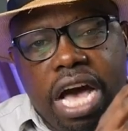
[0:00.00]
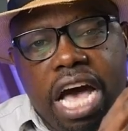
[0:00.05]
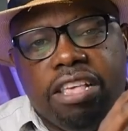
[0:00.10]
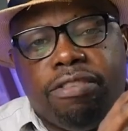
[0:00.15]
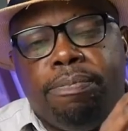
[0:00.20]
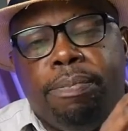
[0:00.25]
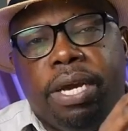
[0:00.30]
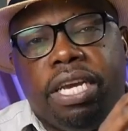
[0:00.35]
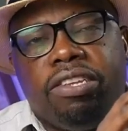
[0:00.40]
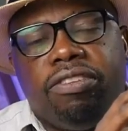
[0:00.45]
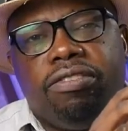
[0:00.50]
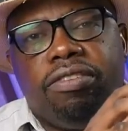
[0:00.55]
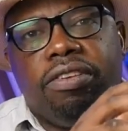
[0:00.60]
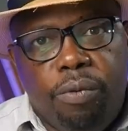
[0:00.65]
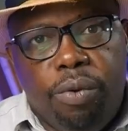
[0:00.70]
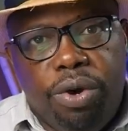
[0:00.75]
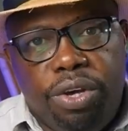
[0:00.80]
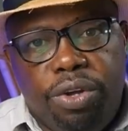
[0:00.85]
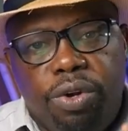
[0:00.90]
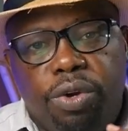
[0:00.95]
aspects
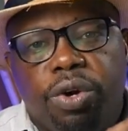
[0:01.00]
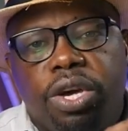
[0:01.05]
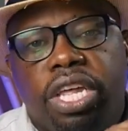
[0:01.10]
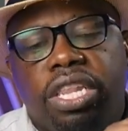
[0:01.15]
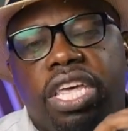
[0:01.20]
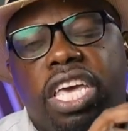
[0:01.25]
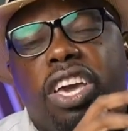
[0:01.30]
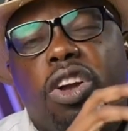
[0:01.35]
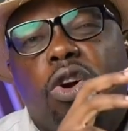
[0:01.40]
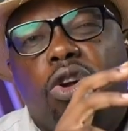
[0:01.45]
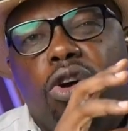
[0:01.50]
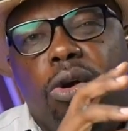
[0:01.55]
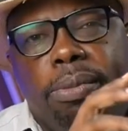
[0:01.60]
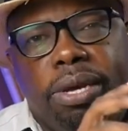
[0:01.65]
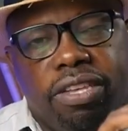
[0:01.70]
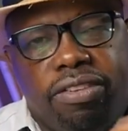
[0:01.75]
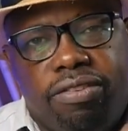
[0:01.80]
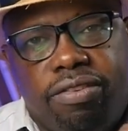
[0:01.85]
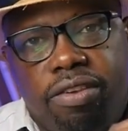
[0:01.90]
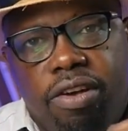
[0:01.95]
where you look at the
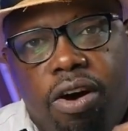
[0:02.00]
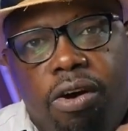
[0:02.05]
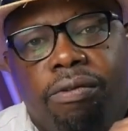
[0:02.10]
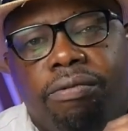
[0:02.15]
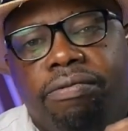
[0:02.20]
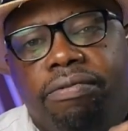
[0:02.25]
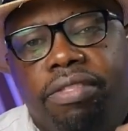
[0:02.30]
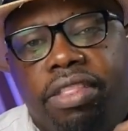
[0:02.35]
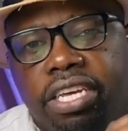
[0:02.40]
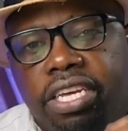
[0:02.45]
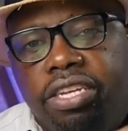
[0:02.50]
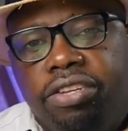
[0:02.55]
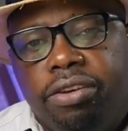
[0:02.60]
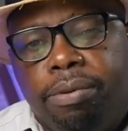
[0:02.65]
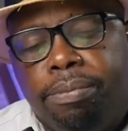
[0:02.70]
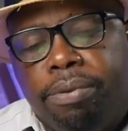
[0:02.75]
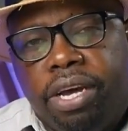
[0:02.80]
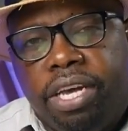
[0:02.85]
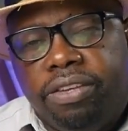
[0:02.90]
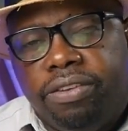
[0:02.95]
economics of the
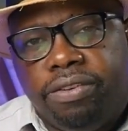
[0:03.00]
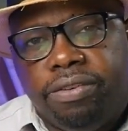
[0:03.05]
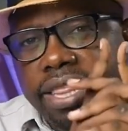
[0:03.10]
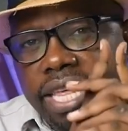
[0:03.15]
enterprise.